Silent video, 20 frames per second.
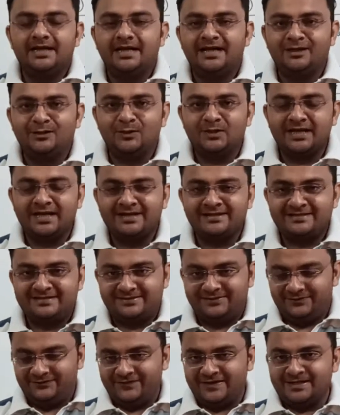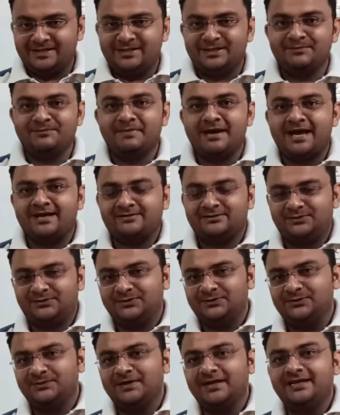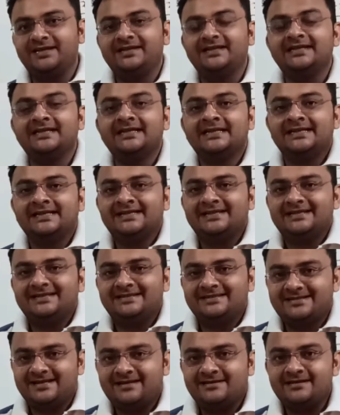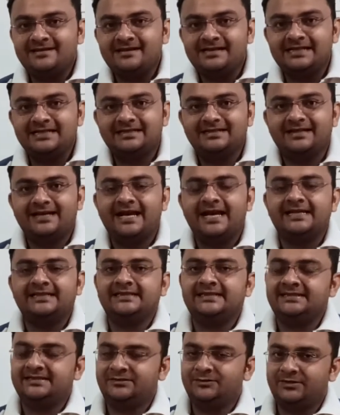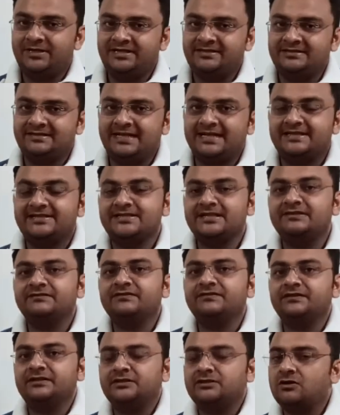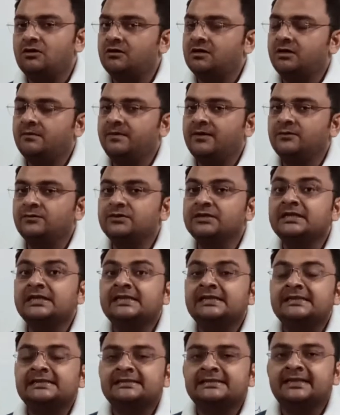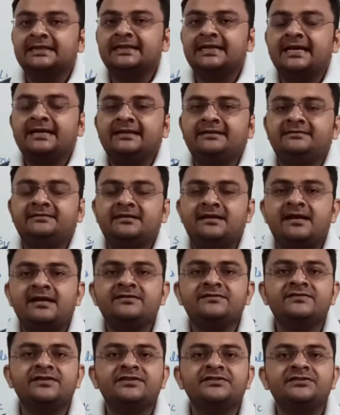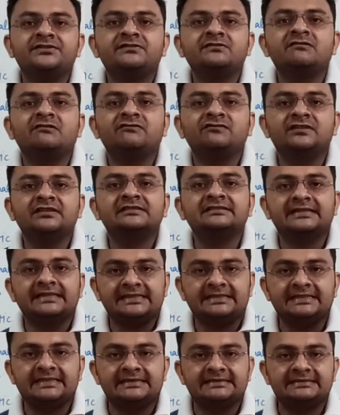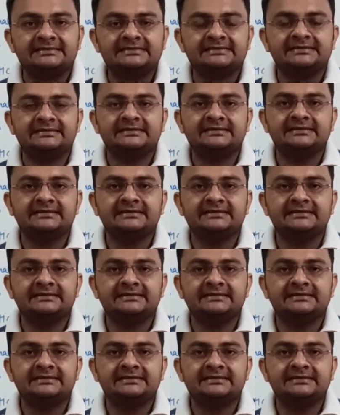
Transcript: Hello guys, welcome back to my channel, and in today's lecture we will talk about the characterization of the signals.